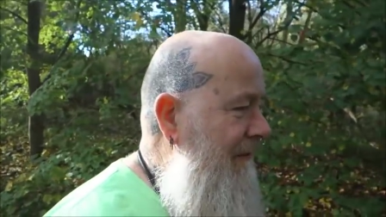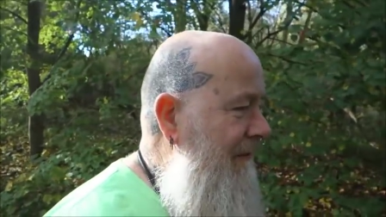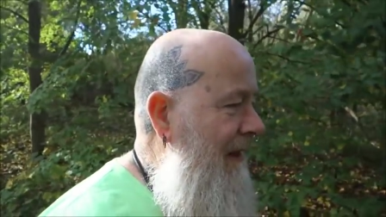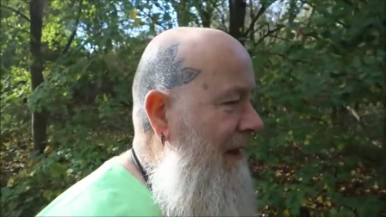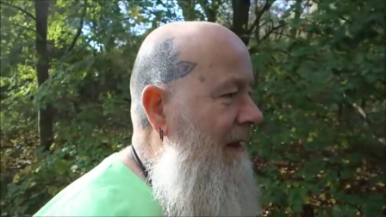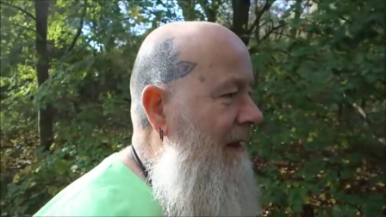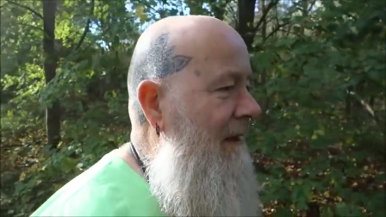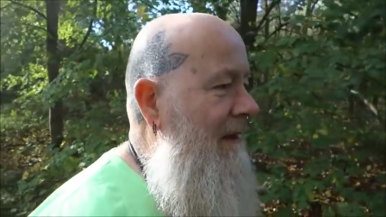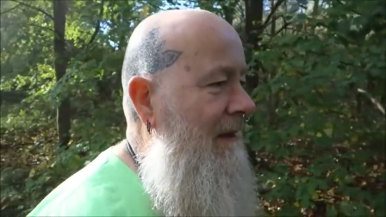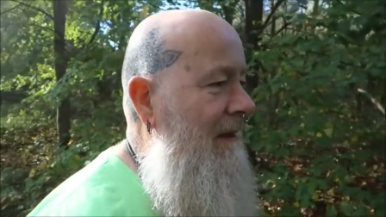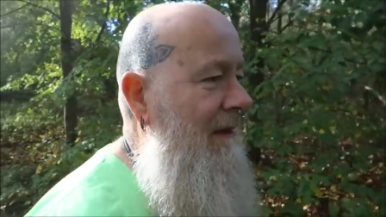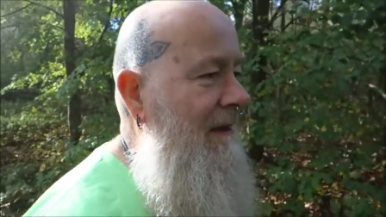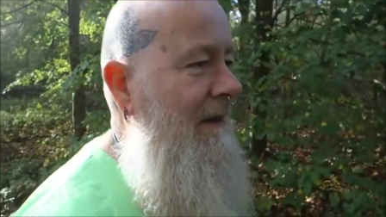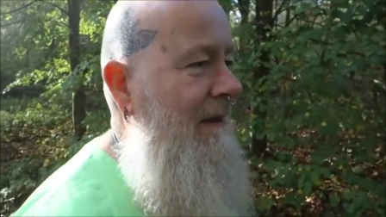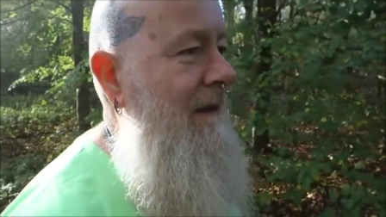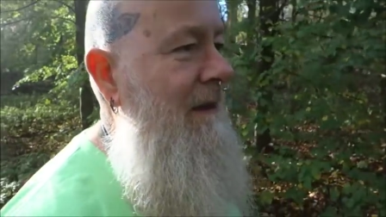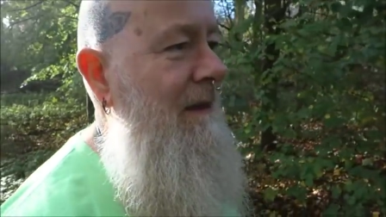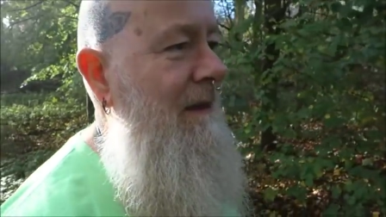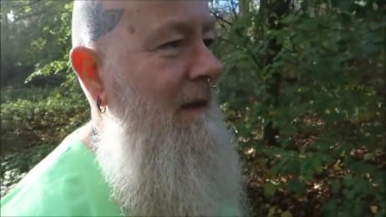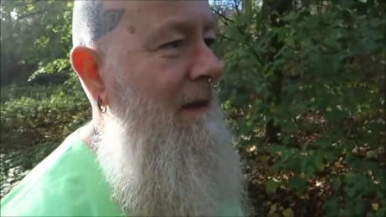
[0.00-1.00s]
Yeah?
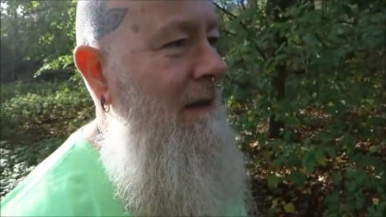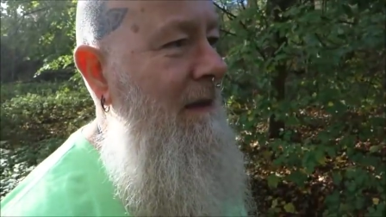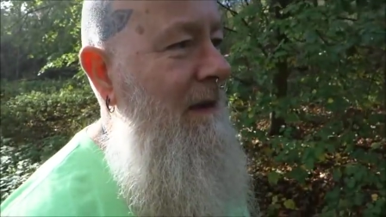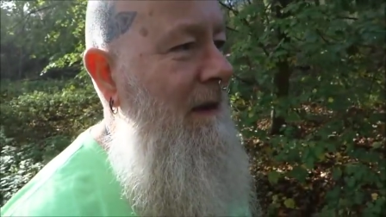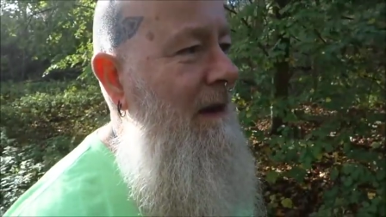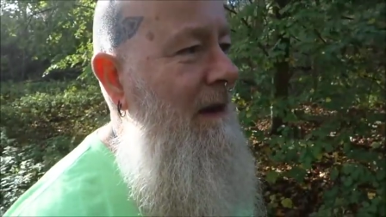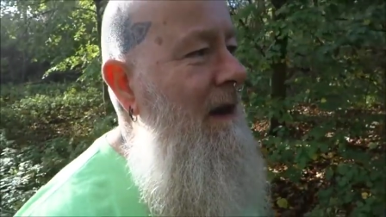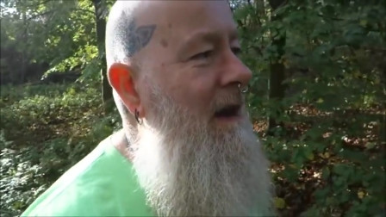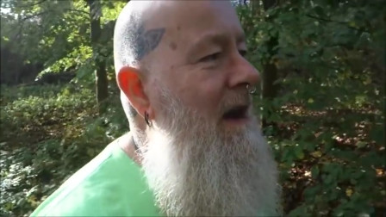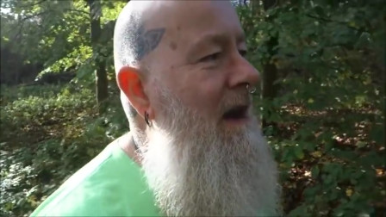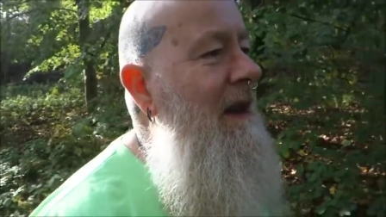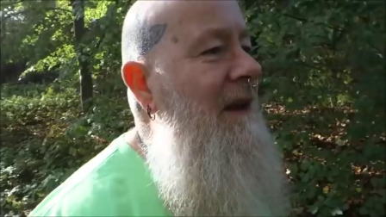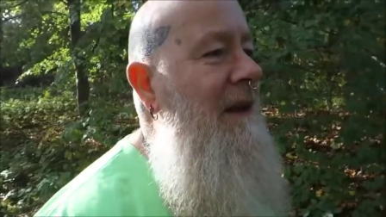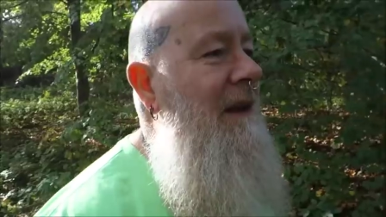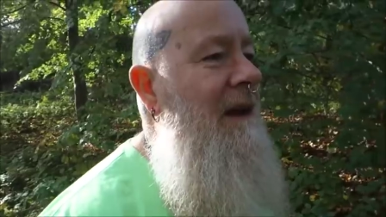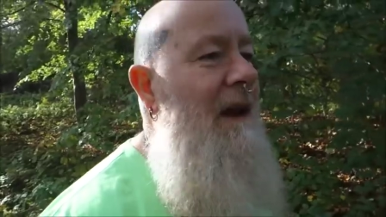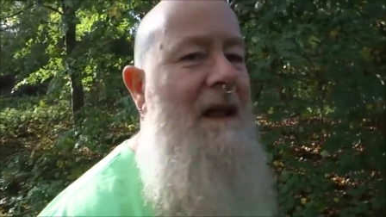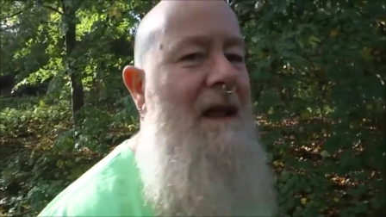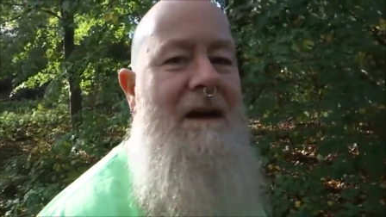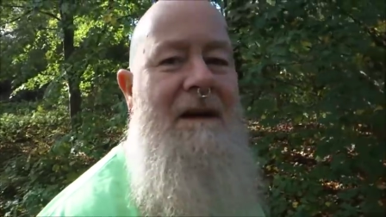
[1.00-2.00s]
Let
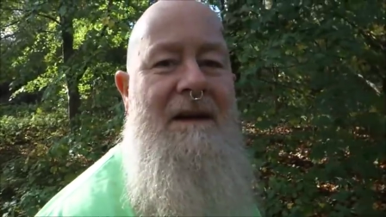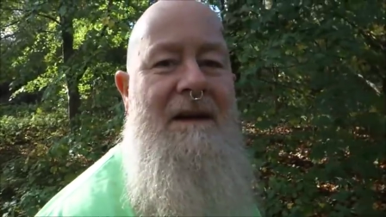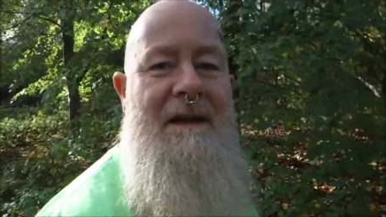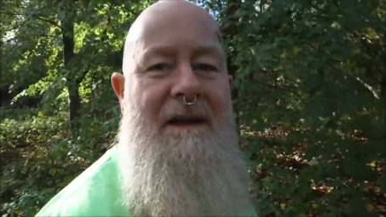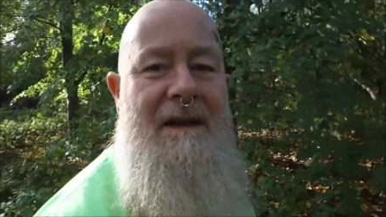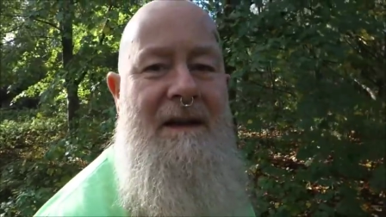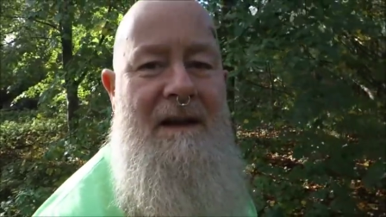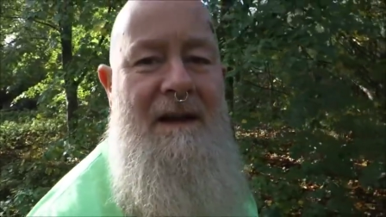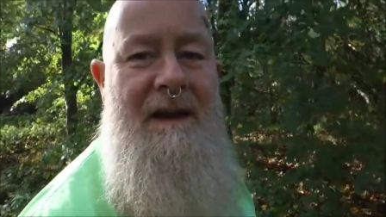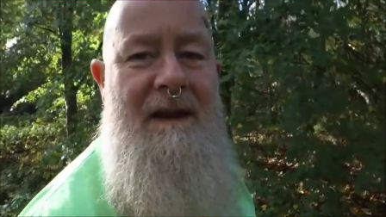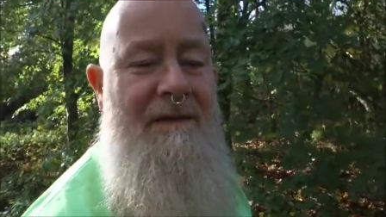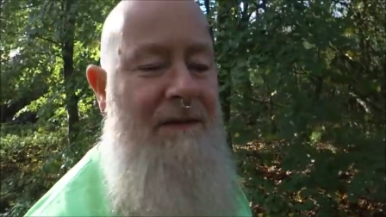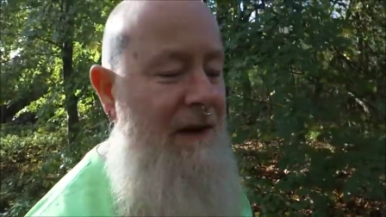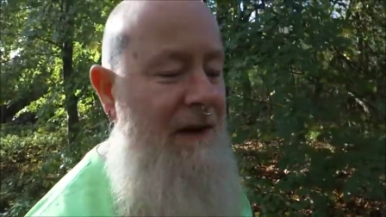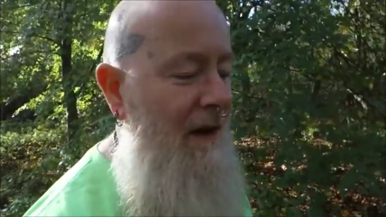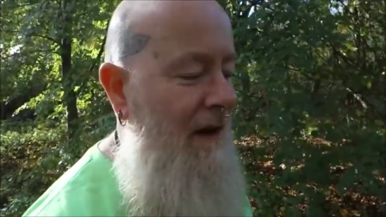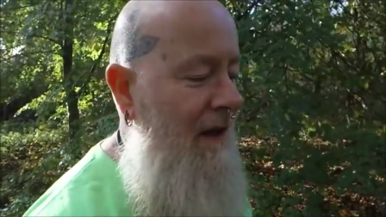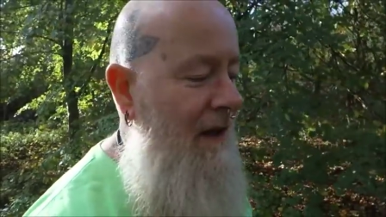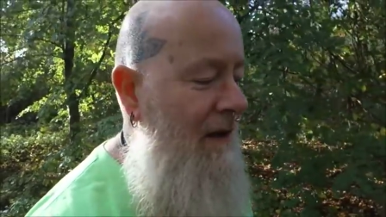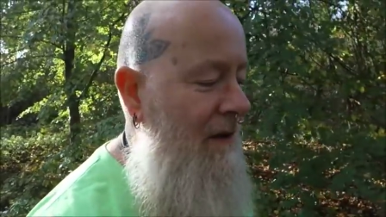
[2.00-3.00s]
it lie. Leave it
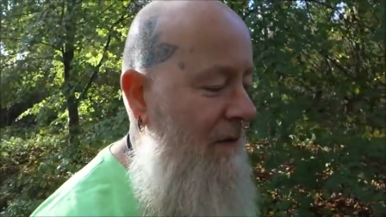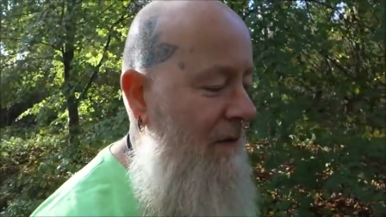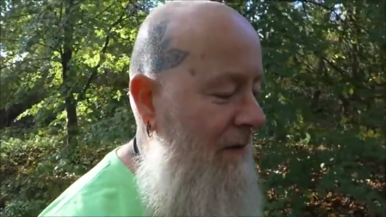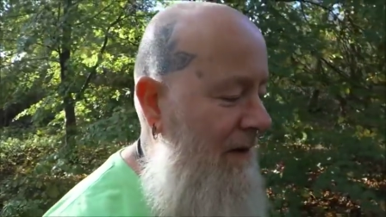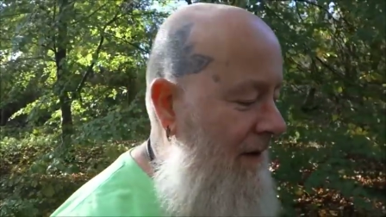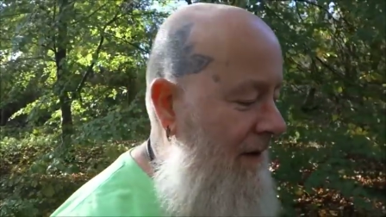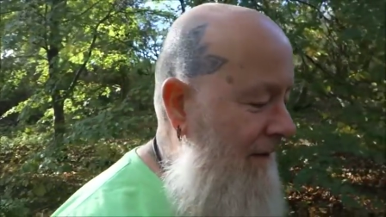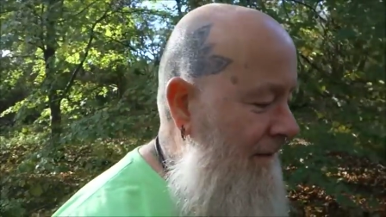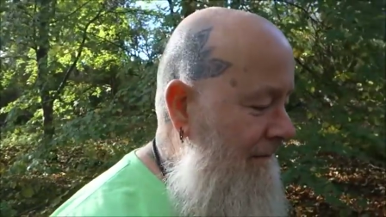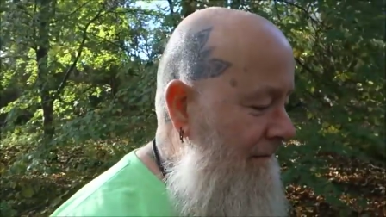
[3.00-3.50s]
alone.